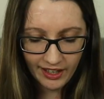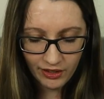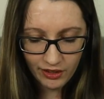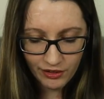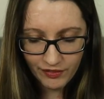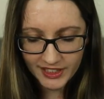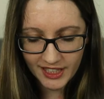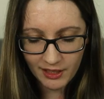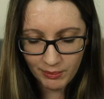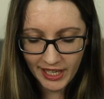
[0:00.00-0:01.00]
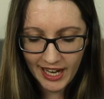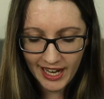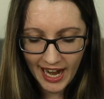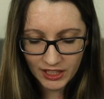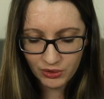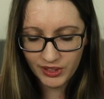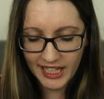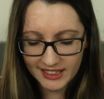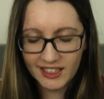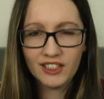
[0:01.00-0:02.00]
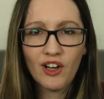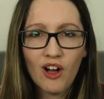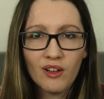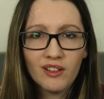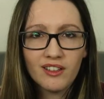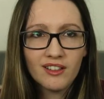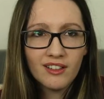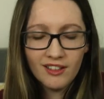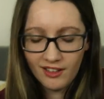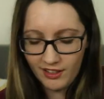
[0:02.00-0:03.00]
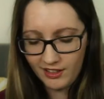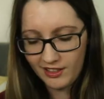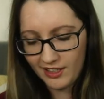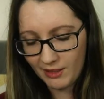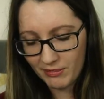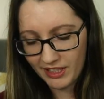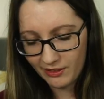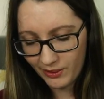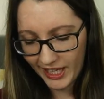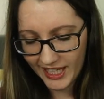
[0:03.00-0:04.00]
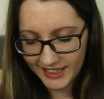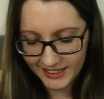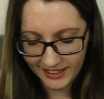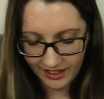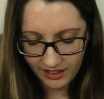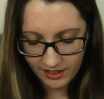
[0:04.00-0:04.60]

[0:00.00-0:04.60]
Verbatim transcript: I don't know if it's gonna be an actual nesting doll. Let me, wait, let's see.